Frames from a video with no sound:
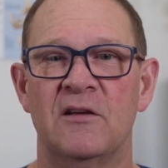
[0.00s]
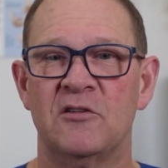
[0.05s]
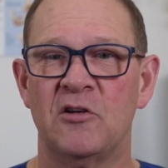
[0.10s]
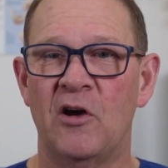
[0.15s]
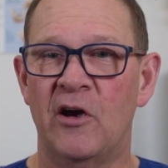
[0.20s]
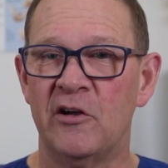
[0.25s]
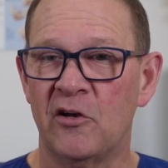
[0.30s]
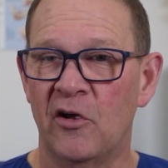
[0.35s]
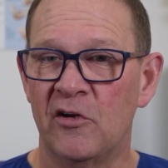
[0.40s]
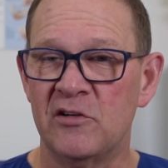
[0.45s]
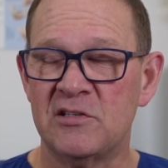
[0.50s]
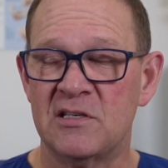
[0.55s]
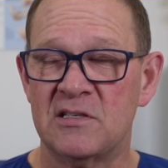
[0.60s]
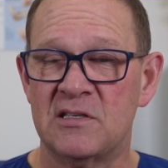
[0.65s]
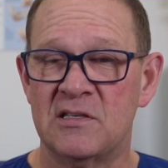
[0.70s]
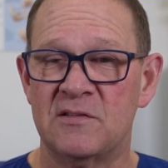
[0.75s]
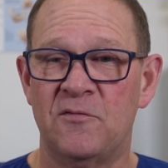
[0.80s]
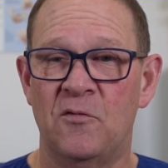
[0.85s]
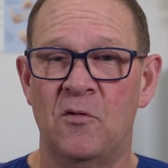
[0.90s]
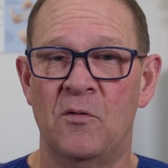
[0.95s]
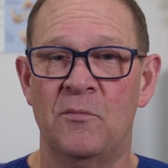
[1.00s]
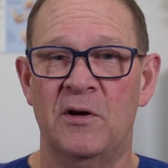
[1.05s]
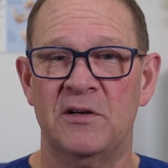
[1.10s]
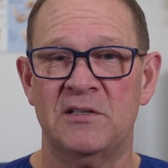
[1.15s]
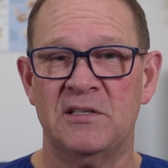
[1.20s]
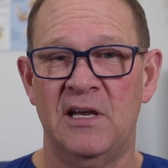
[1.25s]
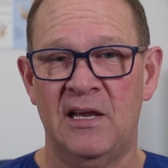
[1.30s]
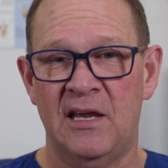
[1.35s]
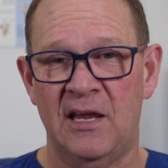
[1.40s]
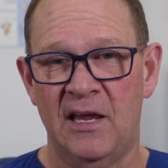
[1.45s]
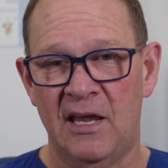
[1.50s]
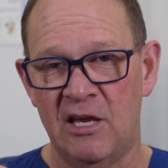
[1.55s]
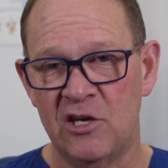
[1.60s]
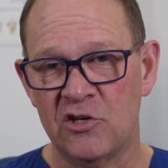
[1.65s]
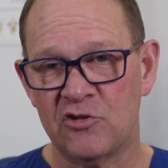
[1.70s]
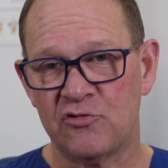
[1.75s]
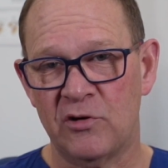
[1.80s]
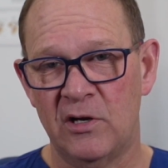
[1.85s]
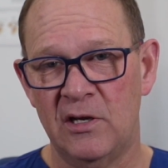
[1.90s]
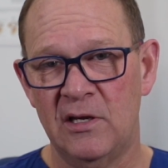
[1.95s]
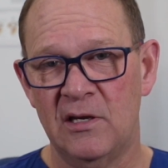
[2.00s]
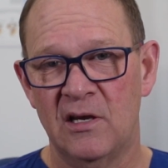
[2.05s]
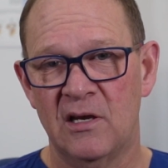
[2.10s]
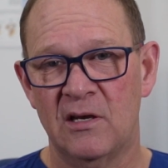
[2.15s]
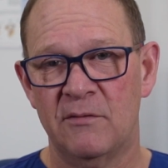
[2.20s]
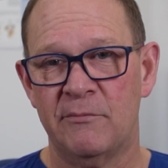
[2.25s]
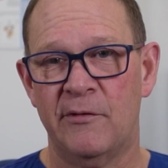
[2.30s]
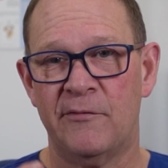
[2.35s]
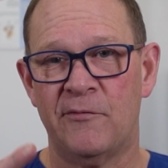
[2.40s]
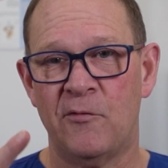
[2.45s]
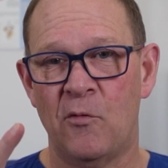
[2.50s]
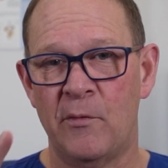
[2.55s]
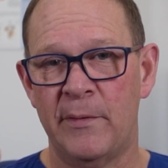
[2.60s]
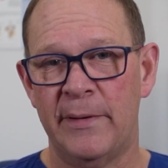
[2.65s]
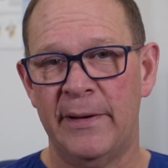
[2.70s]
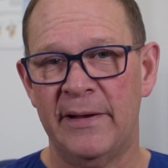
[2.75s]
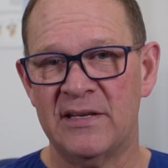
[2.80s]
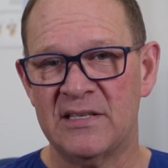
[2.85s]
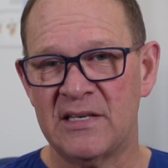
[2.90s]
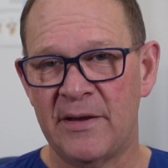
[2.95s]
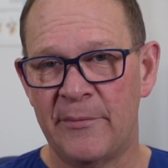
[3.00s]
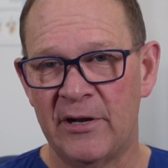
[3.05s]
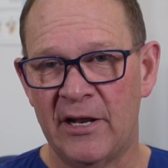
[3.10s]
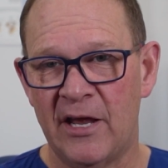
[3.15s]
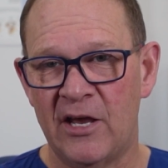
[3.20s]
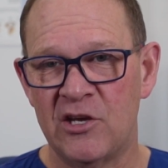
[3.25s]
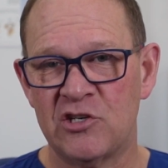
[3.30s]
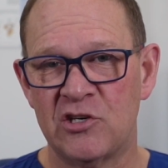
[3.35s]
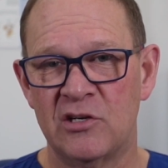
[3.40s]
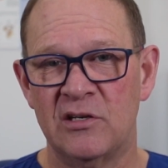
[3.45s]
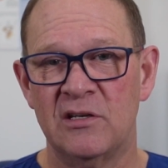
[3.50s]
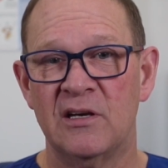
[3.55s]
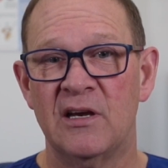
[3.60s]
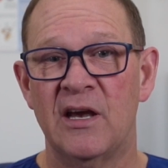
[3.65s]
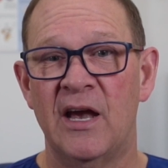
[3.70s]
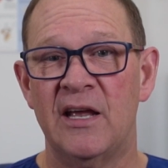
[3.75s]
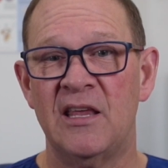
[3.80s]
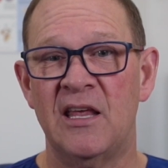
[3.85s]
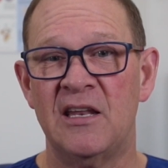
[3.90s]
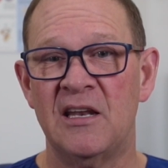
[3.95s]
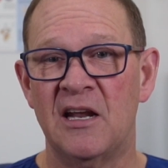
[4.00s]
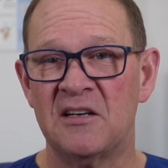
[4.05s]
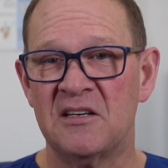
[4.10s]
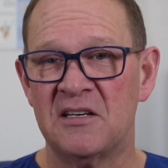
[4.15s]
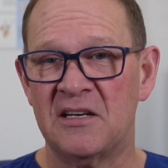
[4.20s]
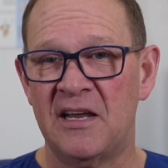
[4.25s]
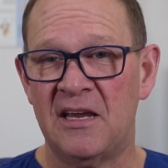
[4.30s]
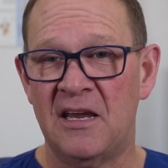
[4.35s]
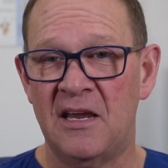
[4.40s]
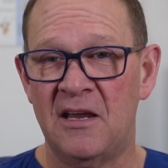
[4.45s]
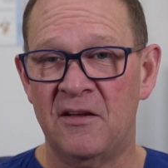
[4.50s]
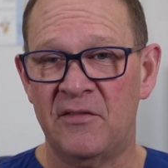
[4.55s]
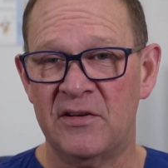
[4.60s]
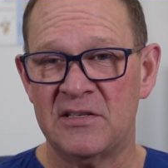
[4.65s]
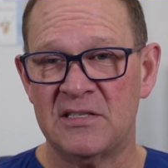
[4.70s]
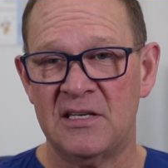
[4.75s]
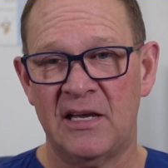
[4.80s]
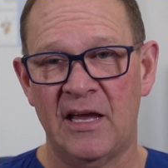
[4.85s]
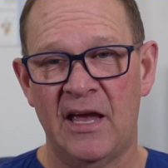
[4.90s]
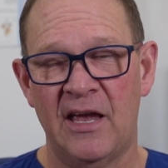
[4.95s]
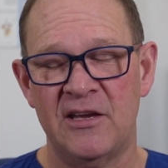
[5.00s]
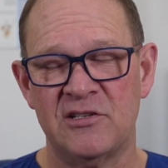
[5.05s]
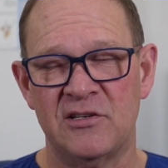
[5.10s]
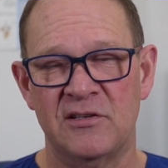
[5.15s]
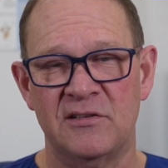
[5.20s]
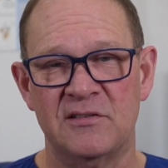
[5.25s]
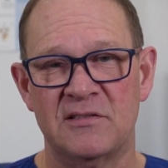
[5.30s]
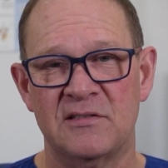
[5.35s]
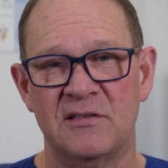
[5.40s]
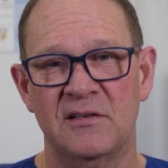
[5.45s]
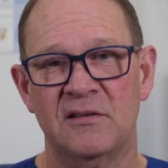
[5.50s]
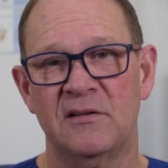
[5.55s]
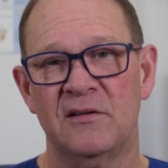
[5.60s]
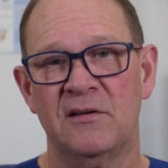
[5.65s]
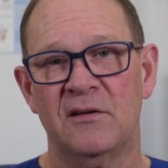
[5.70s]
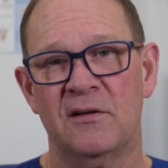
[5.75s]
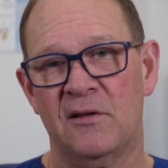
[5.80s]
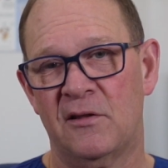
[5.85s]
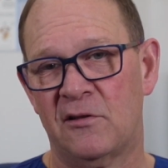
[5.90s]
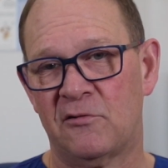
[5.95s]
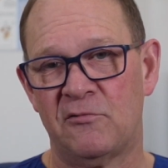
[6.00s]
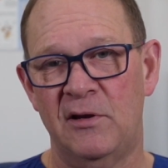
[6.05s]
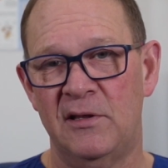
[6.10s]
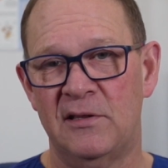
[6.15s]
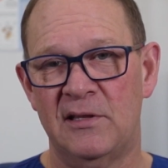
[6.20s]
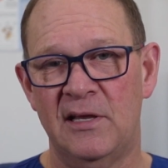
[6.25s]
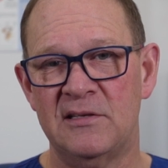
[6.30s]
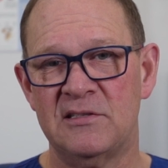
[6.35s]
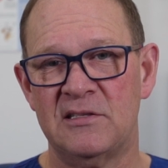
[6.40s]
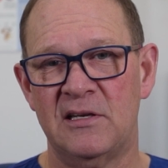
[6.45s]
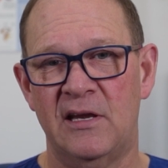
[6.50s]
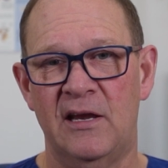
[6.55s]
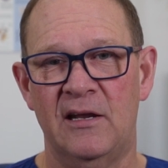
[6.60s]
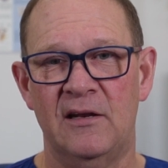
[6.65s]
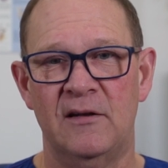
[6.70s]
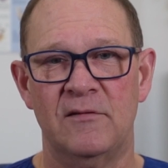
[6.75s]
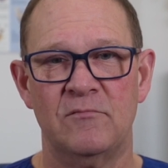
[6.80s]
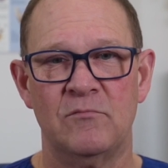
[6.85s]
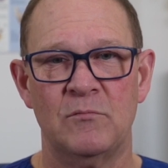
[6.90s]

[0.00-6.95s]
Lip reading: Diagnosis is formed by taking a history, performing an examination, and then undertaking investigations. Three things again.